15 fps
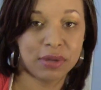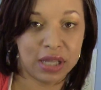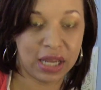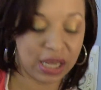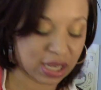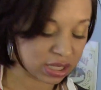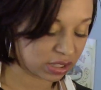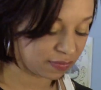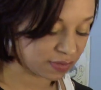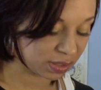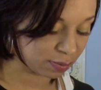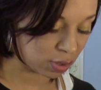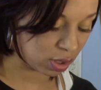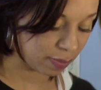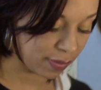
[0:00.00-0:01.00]
in the hands of a
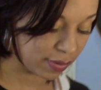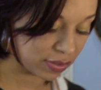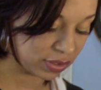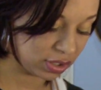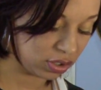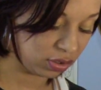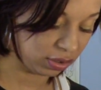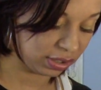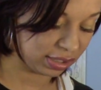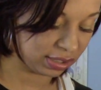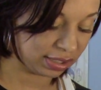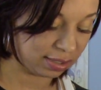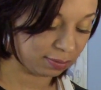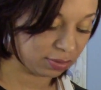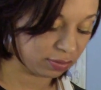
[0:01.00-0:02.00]
small person. You're gonna need to
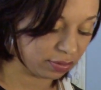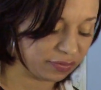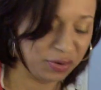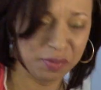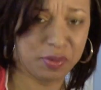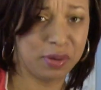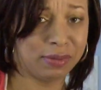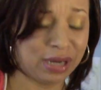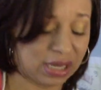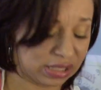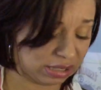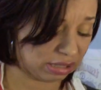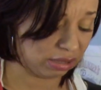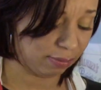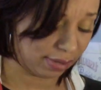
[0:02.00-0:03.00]
let them cool. If you're gonna put them in the hands of
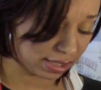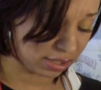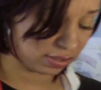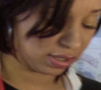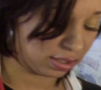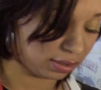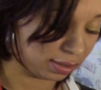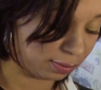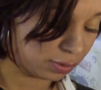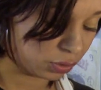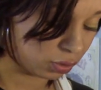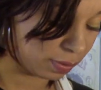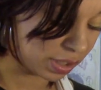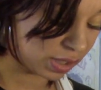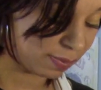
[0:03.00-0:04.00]
anybody, you need to let them cool,
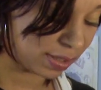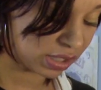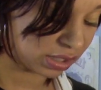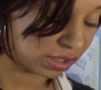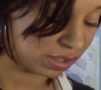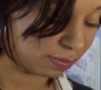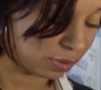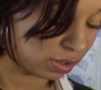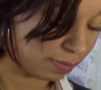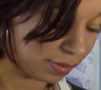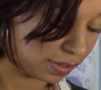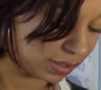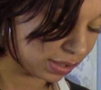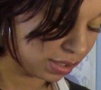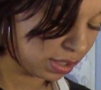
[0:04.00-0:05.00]
but especially a small
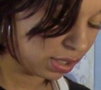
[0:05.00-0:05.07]
person.